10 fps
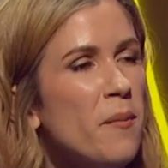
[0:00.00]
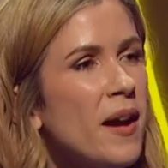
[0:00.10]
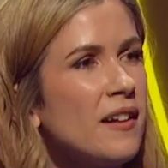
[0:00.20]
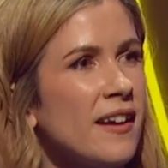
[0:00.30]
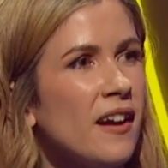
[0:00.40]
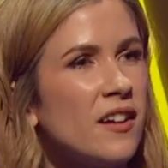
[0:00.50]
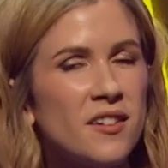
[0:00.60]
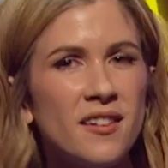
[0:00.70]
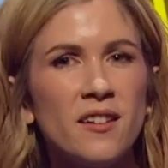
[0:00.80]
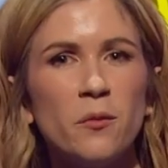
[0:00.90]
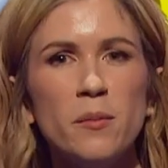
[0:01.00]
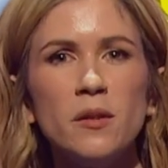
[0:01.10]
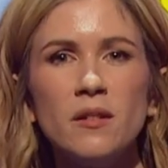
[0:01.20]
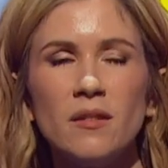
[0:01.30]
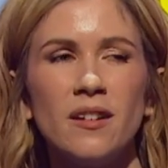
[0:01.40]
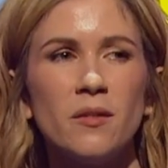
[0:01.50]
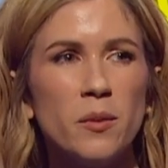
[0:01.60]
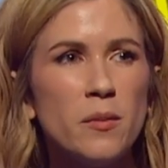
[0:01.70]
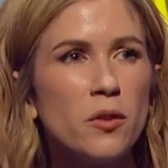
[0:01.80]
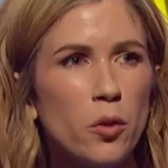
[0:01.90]
mainly, I just think women
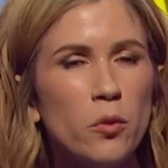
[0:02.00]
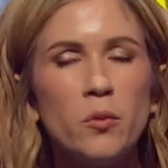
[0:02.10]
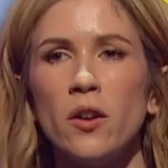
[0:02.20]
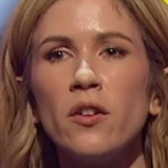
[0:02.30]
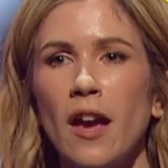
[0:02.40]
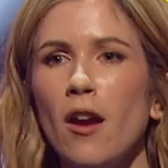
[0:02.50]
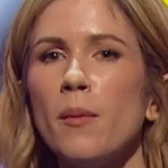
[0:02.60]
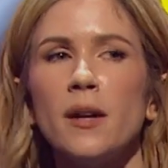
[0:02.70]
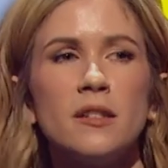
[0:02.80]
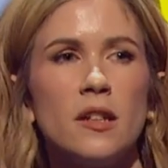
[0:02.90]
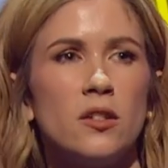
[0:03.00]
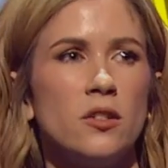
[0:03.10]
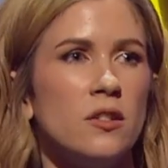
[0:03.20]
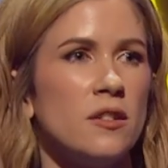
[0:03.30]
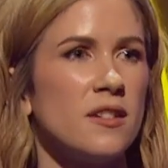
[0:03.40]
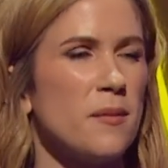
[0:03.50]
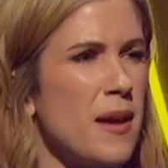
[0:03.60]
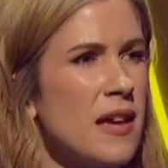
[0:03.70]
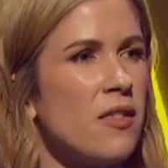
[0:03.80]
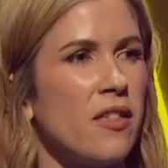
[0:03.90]
are cool. We don't care about statues. It's a
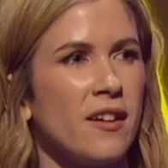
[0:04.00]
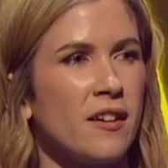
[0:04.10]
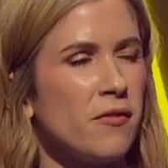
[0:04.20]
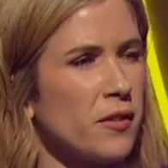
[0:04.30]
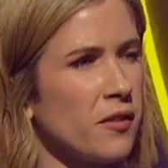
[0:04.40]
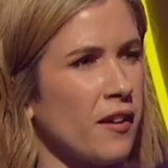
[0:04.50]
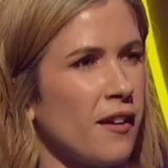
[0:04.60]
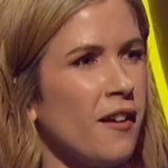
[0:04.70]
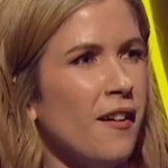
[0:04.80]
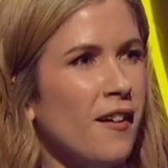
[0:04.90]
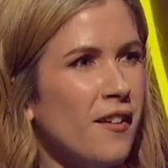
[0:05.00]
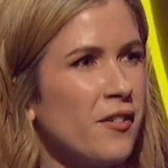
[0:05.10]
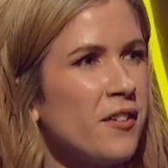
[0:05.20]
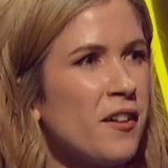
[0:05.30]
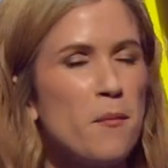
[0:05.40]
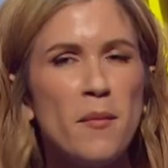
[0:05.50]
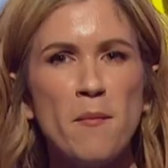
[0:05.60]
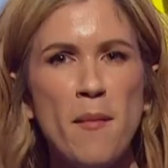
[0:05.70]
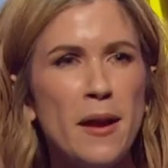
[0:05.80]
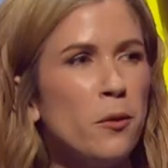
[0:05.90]
man thing, it feels like. It feels like a
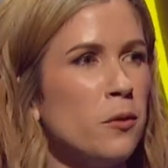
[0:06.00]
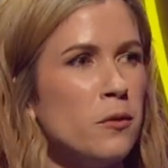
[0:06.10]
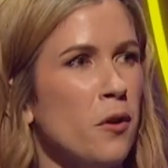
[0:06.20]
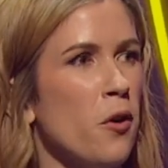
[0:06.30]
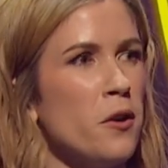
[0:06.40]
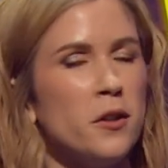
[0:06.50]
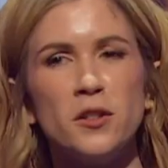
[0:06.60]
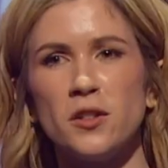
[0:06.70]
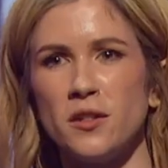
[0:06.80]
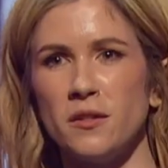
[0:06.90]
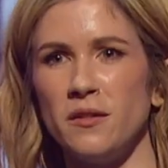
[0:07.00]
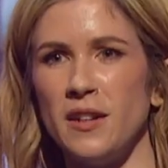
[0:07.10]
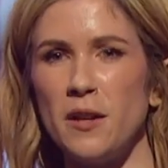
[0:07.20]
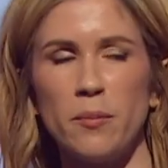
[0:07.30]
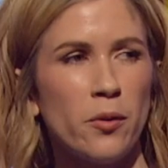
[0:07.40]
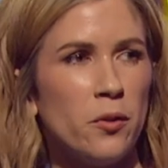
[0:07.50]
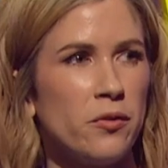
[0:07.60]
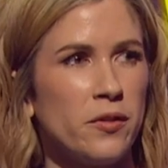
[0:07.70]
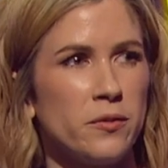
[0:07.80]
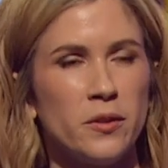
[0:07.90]
male urge to need
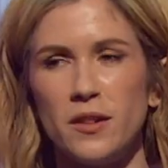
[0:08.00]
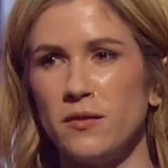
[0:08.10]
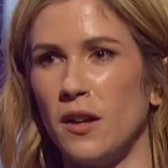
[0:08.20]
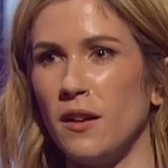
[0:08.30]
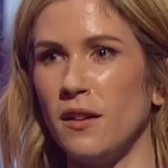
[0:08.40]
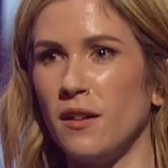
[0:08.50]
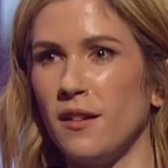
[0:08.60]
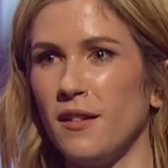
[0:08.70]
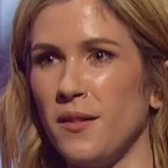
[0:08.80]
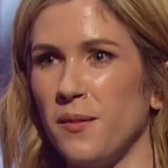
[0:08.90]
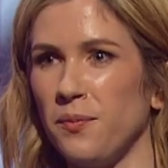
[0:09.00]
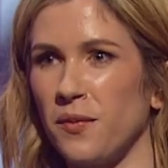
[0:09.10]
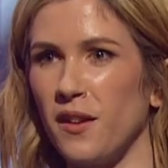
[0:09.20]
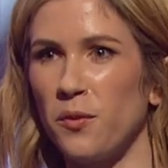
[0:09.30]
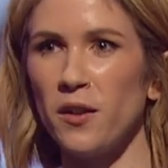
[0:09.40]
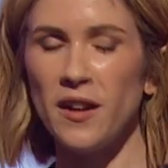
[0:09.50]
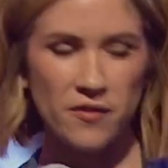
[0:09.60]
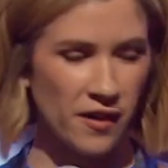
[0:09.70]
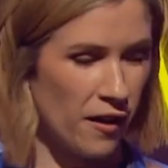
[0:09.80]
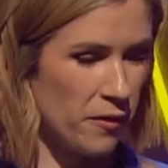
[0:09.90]
proof of what they've done. That's why you
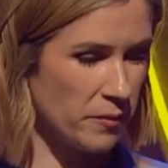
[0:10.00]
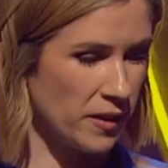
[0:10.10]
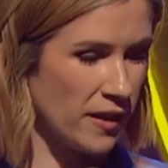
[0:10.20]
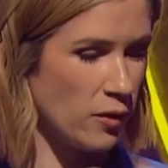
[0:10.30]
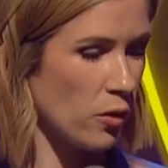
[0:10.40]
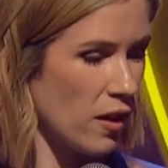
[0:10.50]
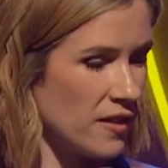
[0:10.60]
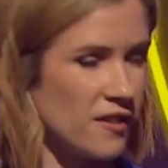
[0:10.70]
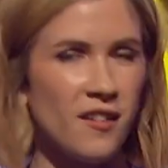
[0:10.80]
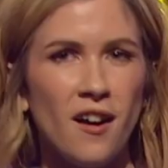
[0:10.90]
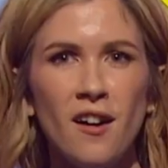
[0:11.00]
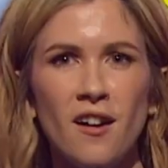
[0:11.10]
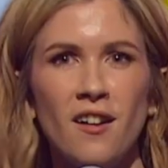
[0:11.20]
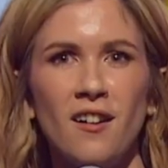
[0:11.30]
have cum. You're like, look, I did that.